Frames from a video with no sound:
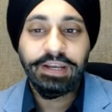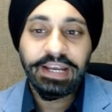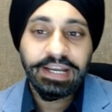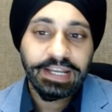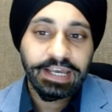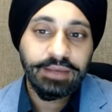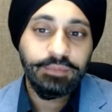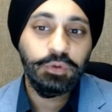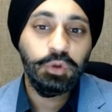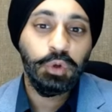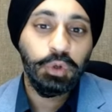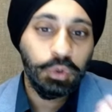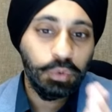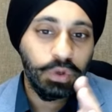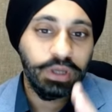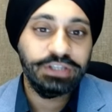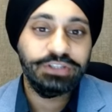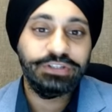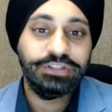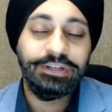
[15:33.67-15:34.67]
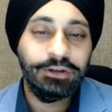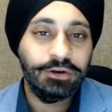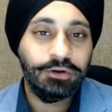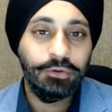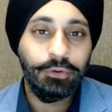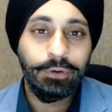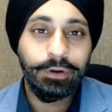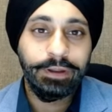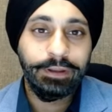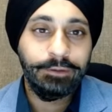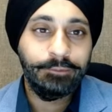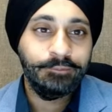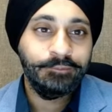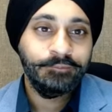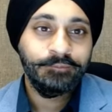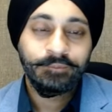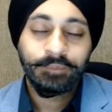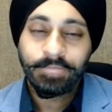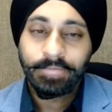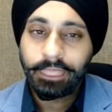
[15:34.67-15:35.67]
time you invest in a coin.
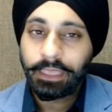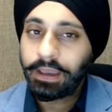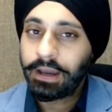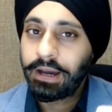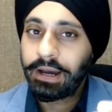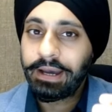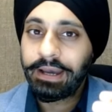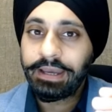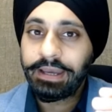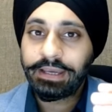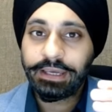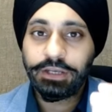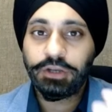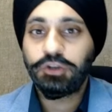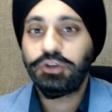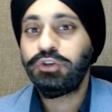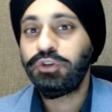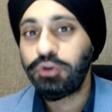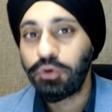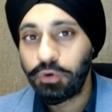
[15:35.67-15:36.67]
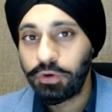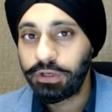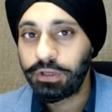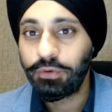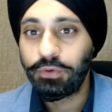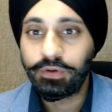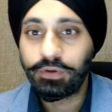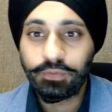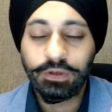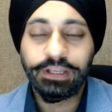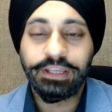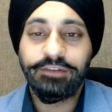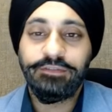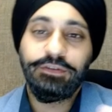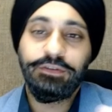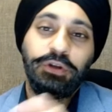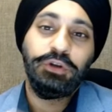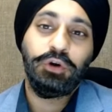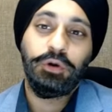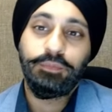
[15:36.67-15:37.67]
I can assure you it will give
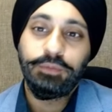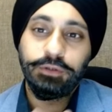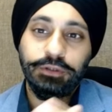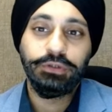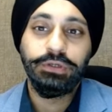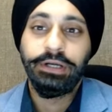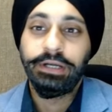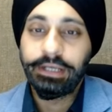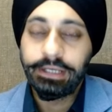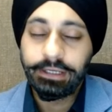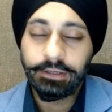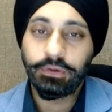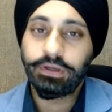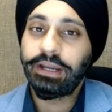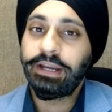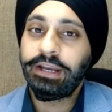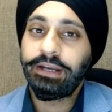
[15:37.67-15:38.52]
you an opportunity to get